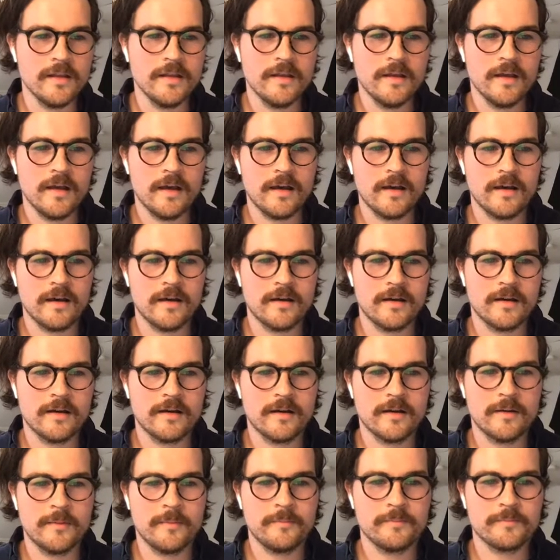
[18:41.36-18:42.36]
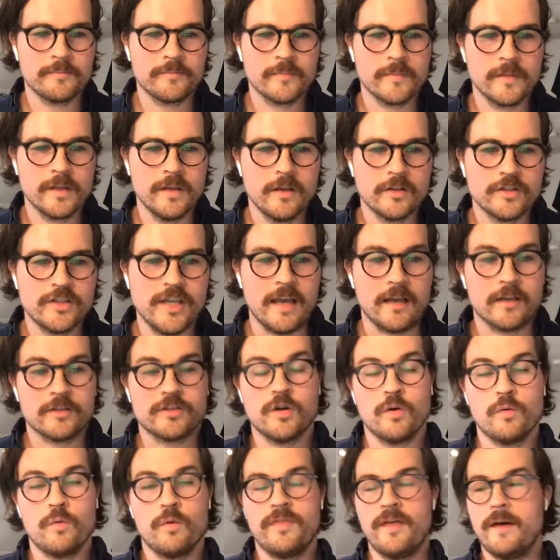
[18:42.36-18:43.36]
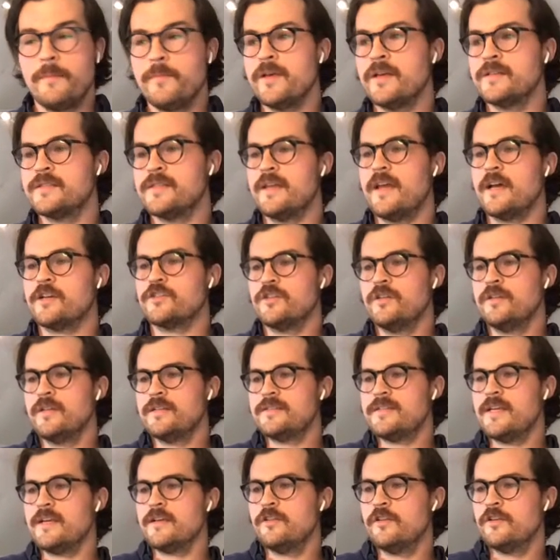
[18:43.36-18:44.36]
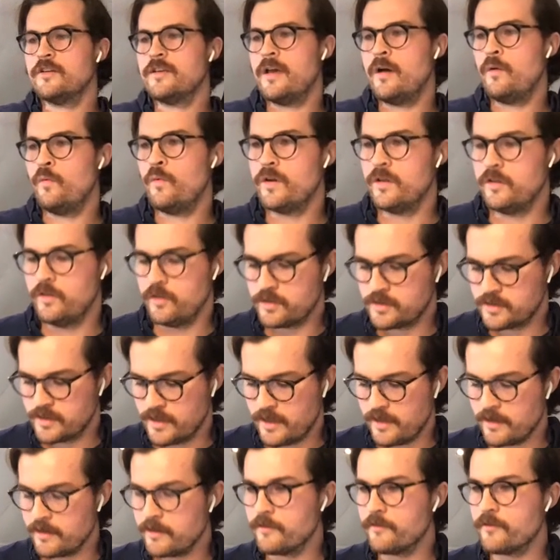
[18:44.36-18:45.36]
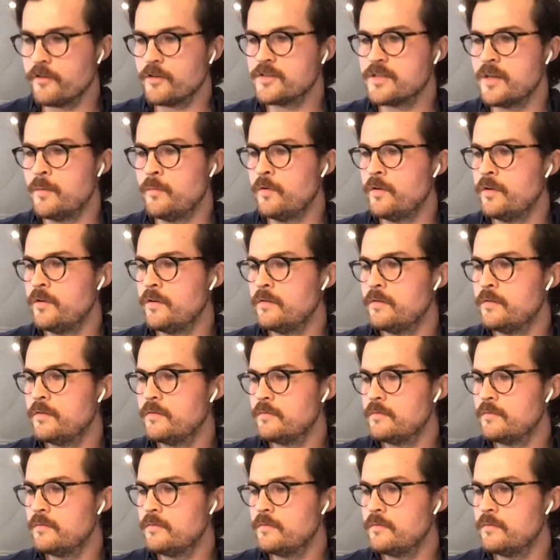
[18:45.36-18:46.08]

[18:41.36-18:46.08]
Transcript: Um, so yeah, so with that being said, actually, let's take a look at what it looks like for someone